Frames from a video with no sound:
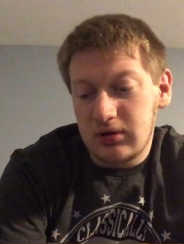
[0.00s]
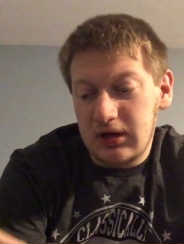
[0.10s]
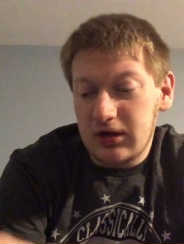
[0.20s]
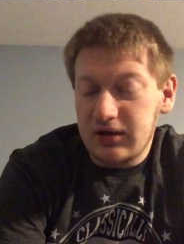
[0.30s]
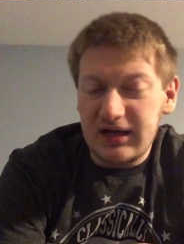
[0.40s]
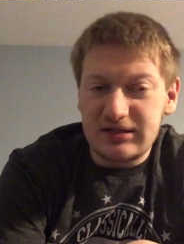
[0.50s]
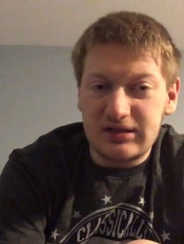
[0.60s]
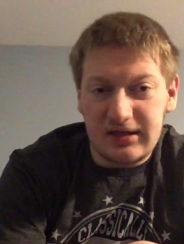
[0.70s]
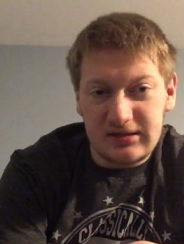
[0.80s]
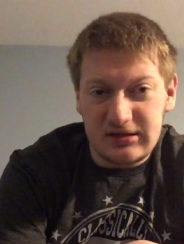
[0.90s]
you know, that's,
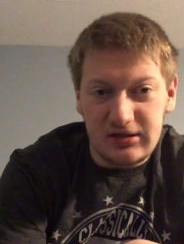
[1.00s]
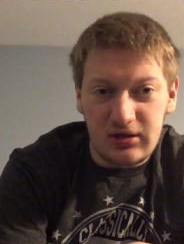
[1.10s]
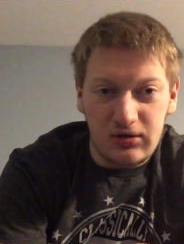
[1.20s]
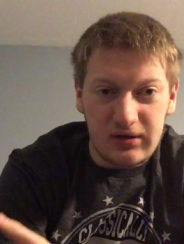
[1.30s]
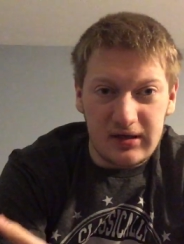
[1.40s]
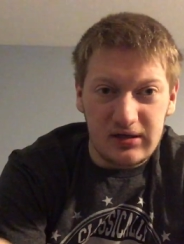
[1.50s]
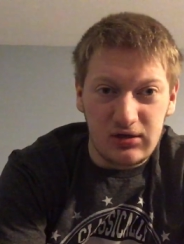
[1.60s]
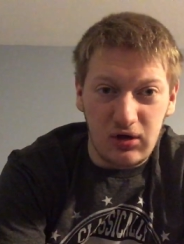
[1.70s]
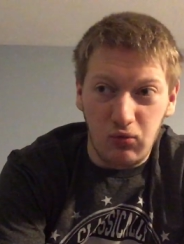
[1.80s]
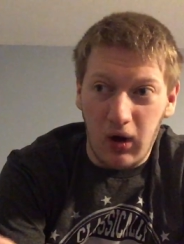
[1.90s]
that's, you know, that,
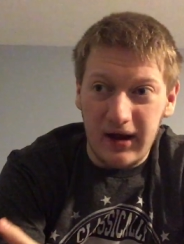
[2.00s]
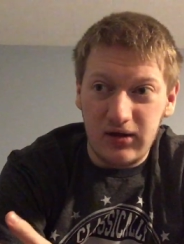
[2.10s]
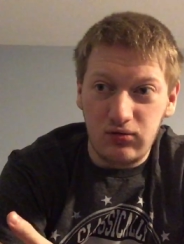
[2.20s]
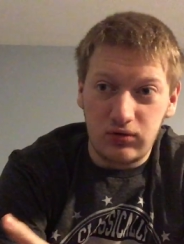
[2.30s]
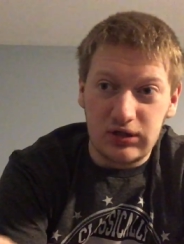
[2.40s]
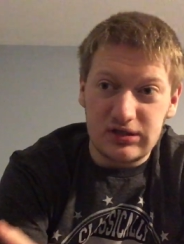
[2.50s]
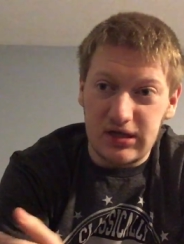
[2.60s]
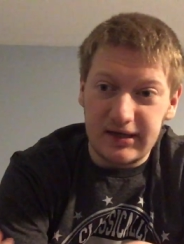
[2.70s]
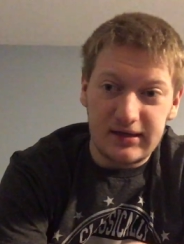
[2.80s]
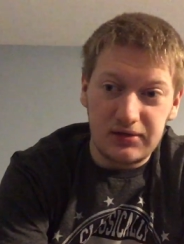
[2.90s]
you know, why you
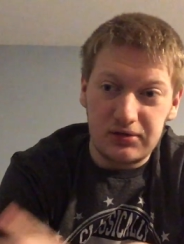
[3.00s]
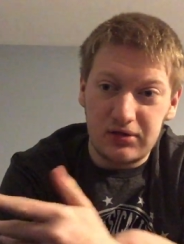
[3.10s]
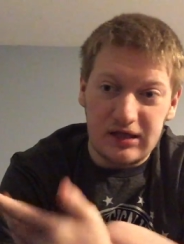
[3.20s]
dislike it, and